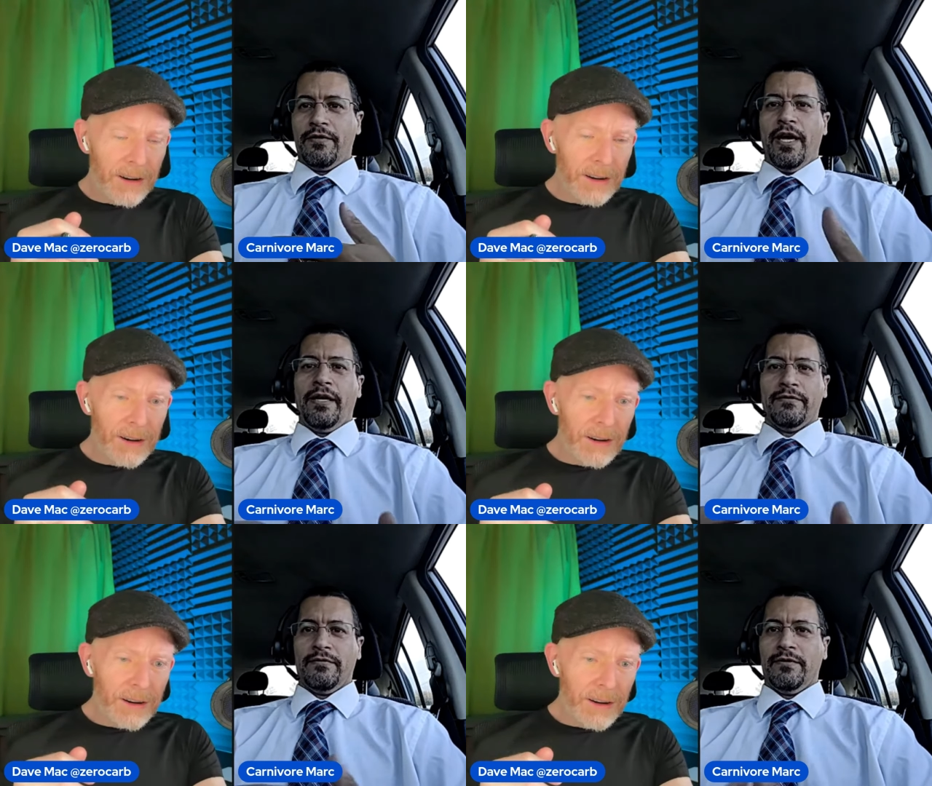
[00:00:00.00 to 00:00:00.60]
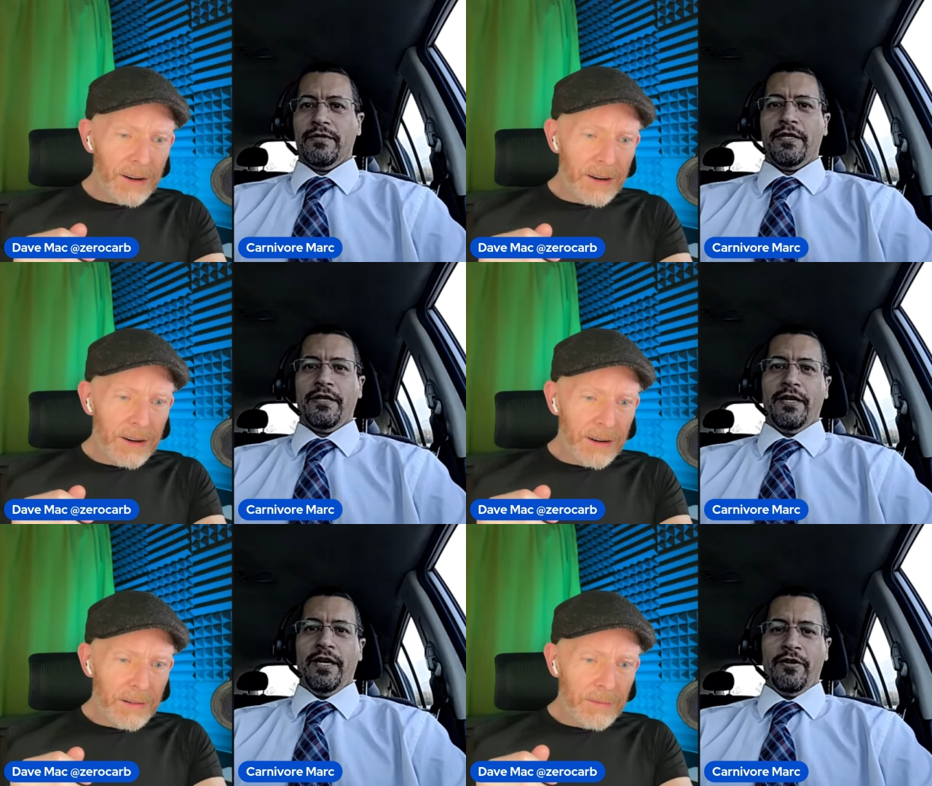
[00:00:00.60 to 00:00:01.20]
Speaker 1: Latin,
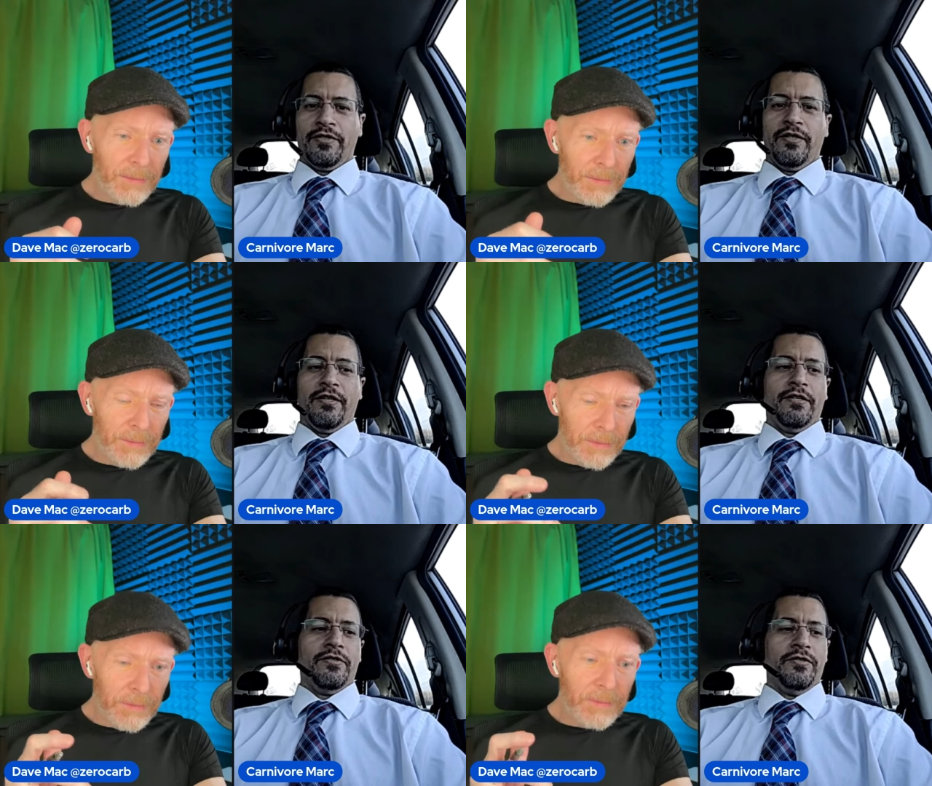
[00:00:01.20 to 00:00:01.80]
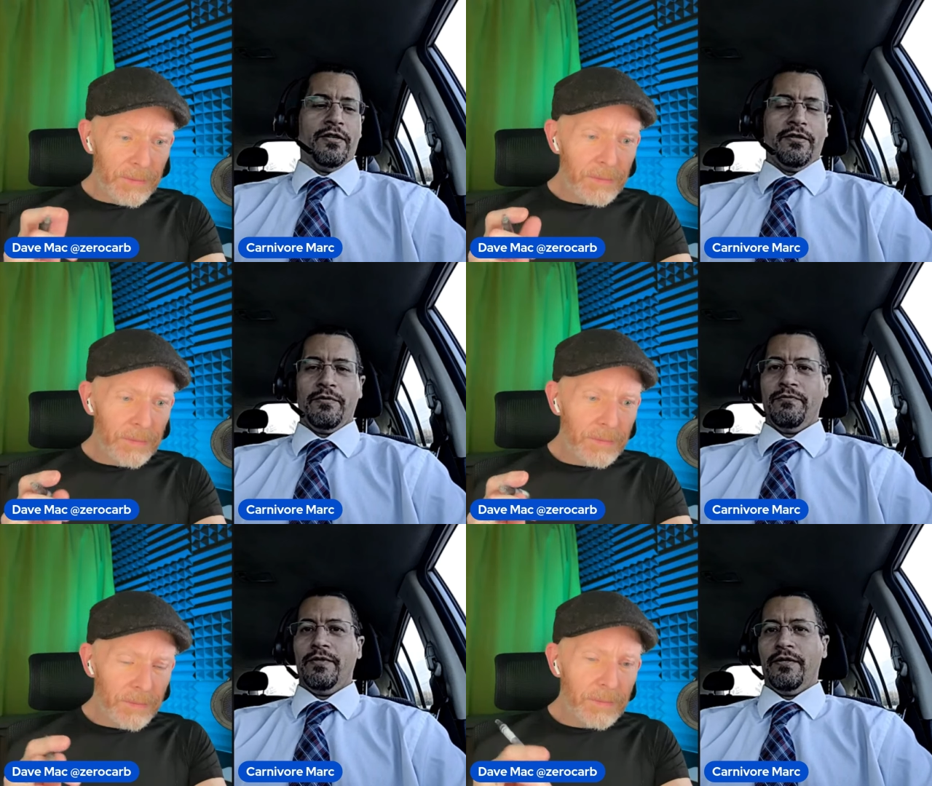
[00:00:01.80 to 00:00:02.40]
heritage, you know,
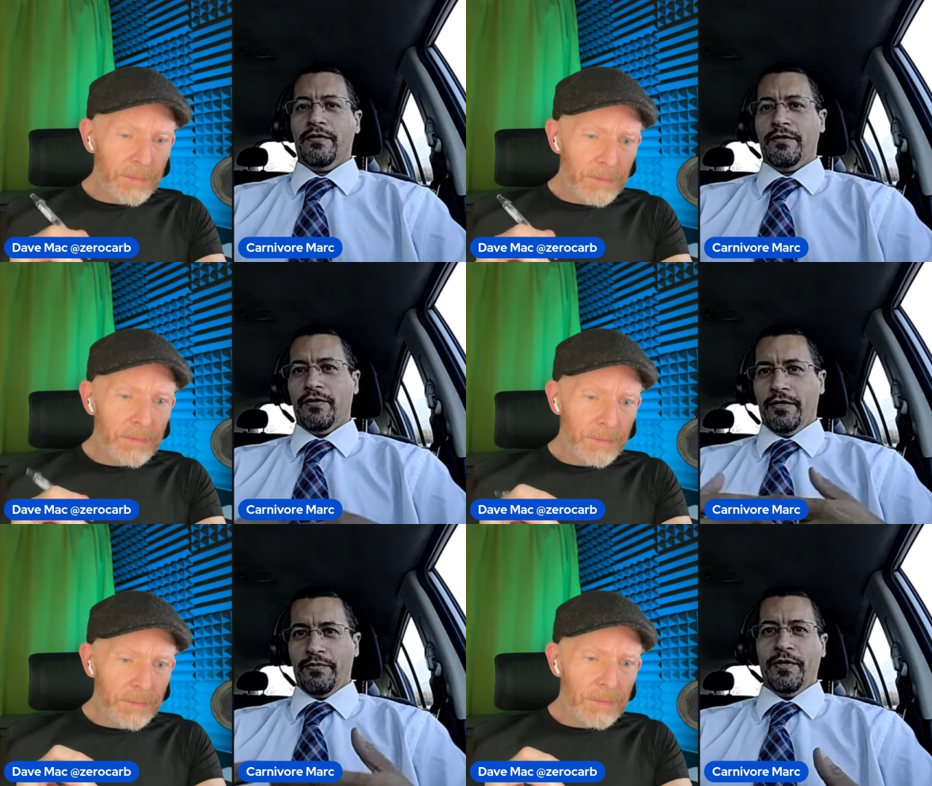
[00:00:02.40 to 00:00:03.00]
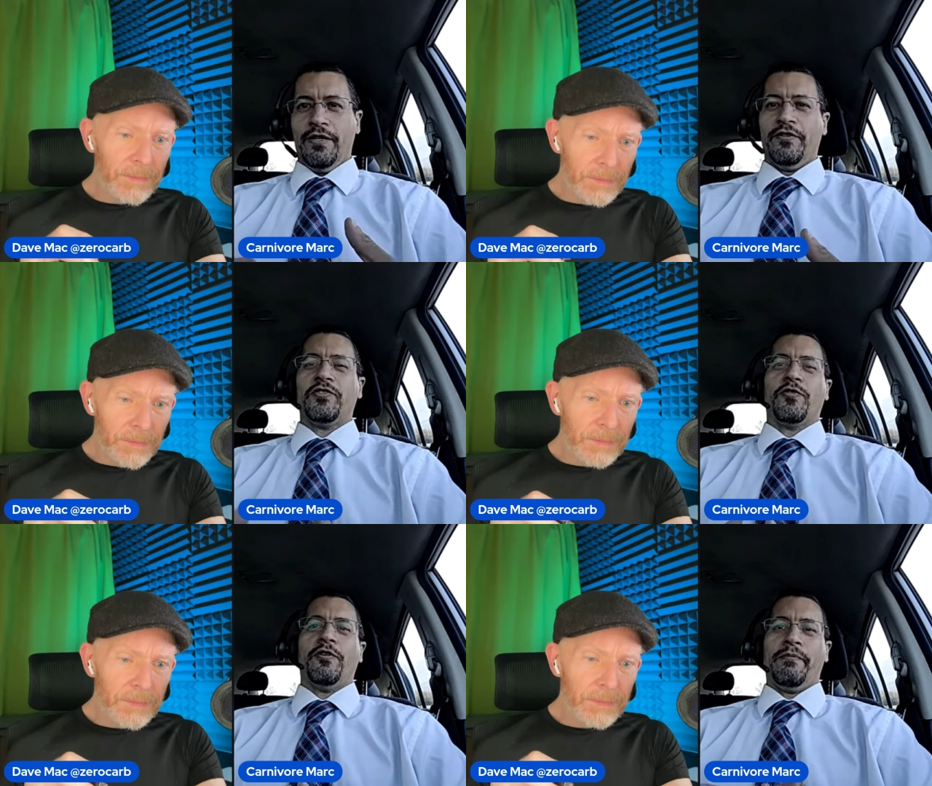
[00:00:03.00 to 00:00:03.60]
you're taught to be the
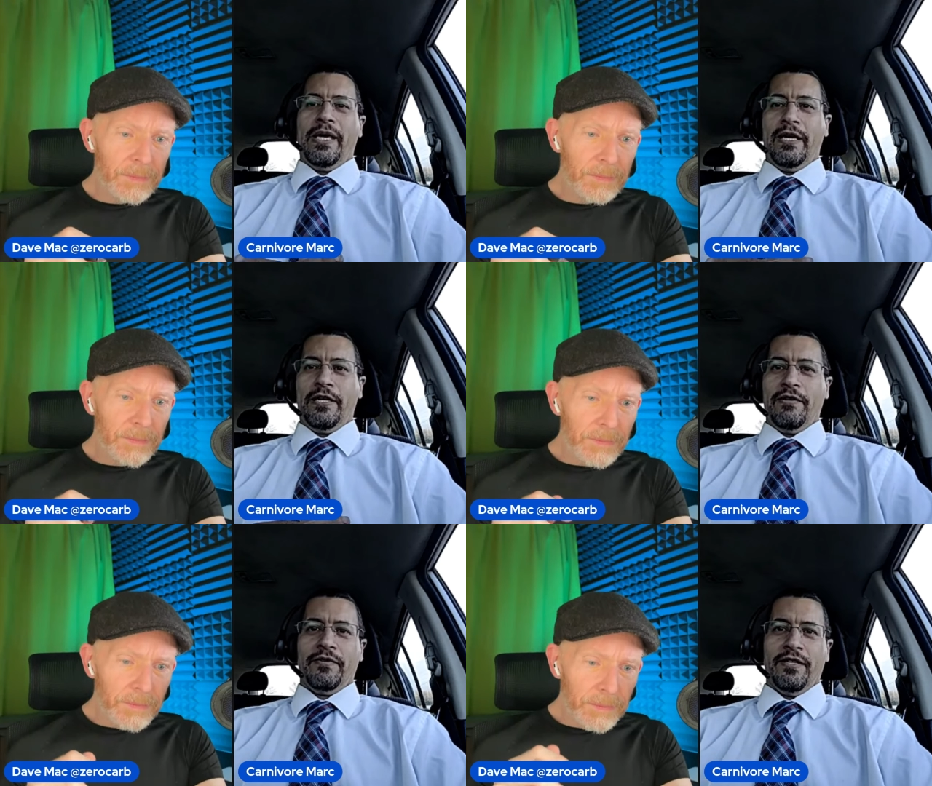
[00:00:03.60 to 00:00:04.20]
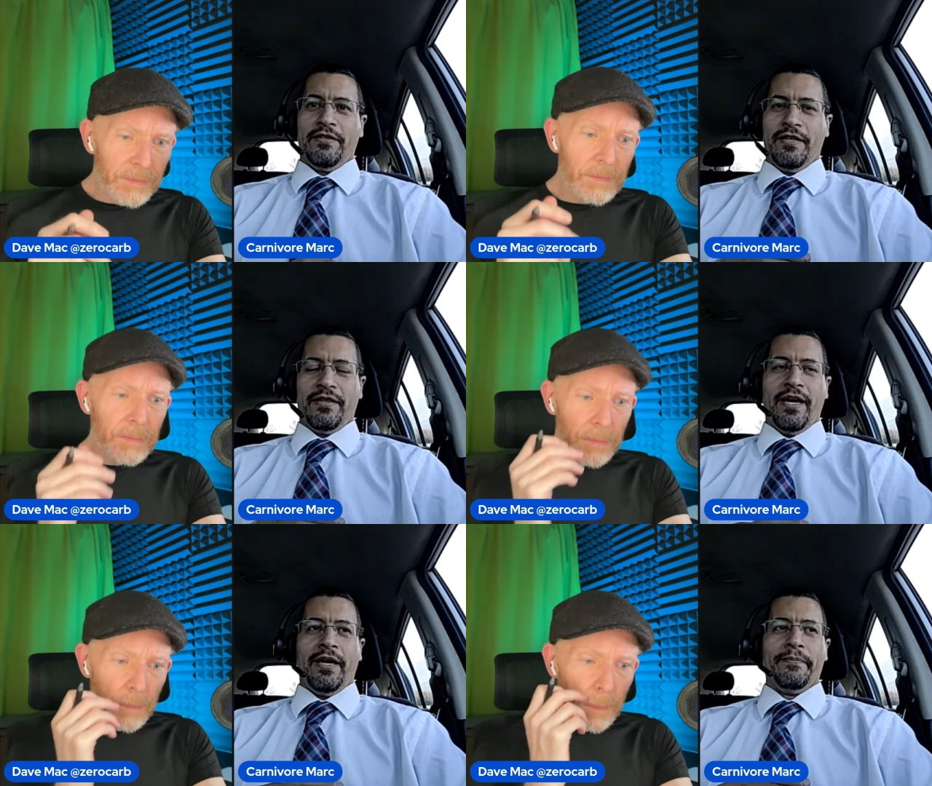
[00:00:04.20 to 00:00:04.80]
strong man and everything
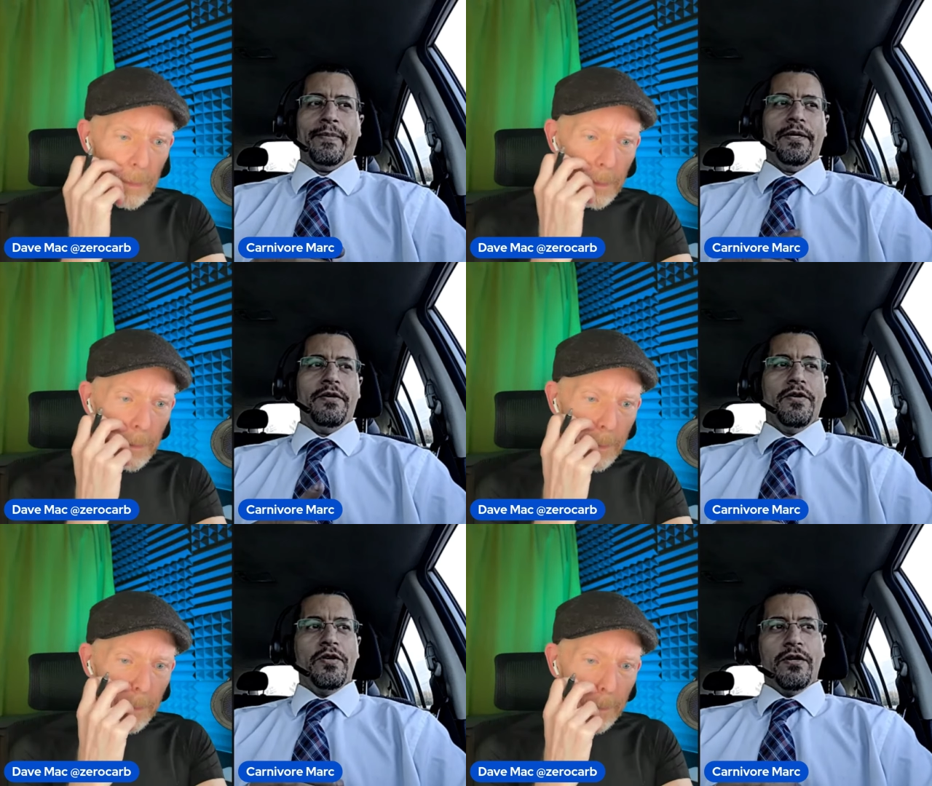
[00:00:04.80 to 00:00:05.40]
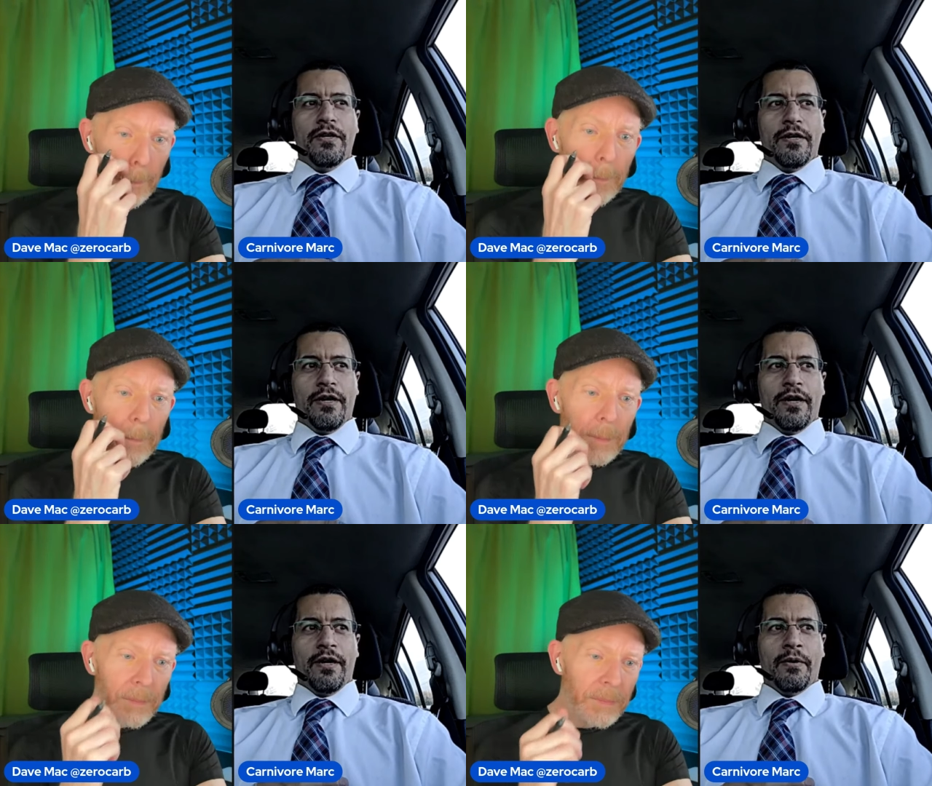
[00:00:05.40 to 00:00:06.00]
like that.
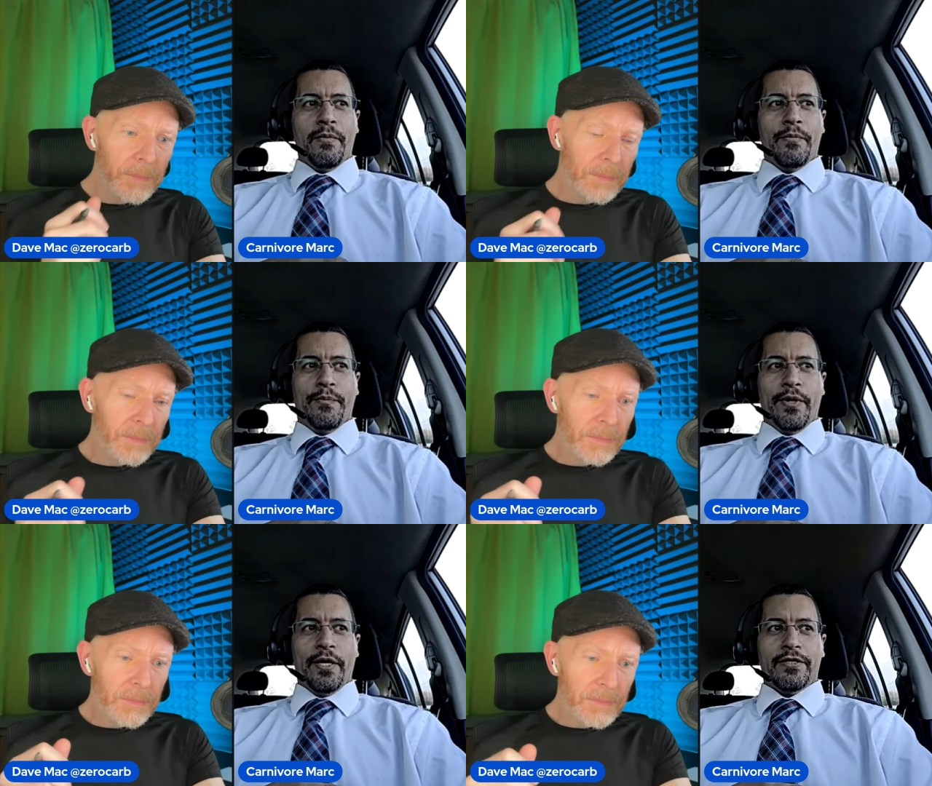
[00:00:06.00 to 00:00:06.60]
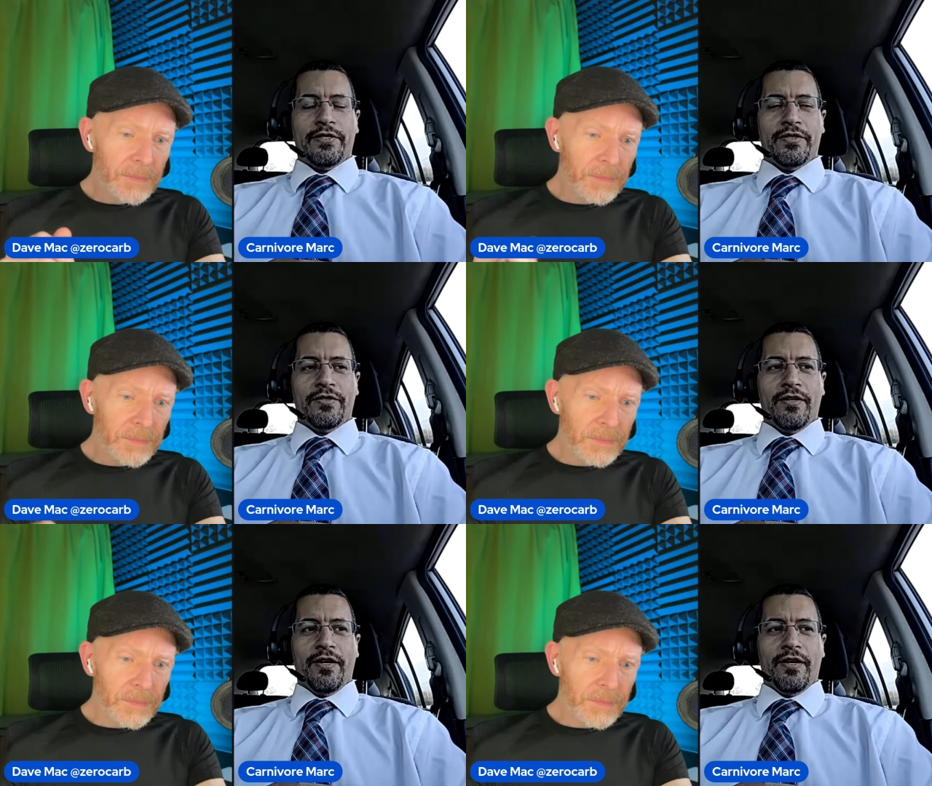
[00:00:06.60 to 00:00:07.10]
But